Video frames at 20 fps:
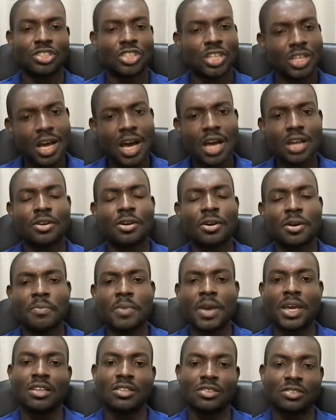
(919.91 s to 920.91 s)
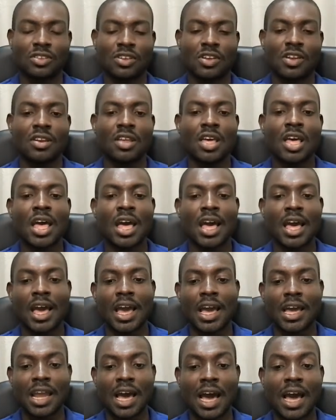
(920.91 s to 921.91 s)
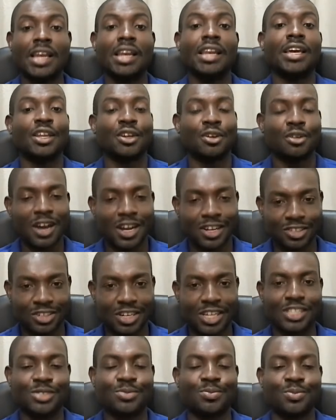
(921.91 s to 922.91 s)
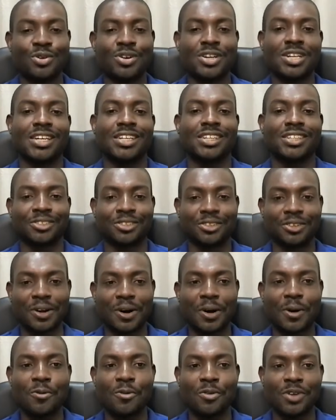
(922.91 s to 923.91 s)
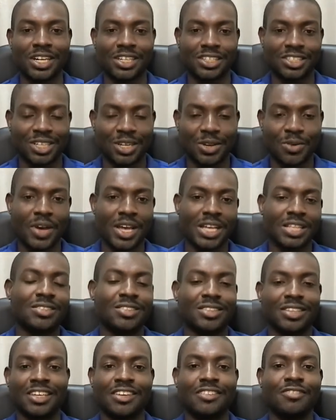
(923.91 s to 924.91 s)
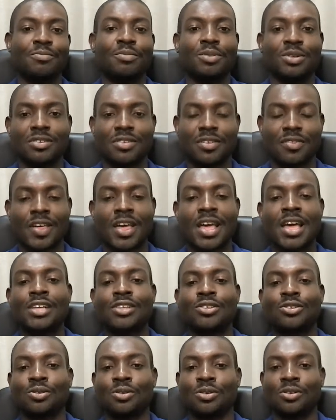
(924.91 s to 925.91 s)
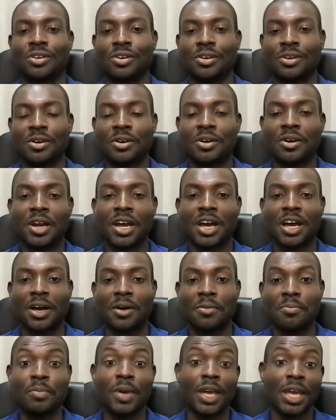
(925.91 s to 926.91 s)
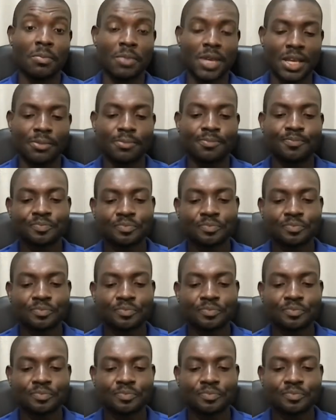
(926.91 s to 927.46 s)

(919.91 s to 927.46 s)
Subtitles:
She got her medicine, and I later on transported her out where she went to give birth to her baby.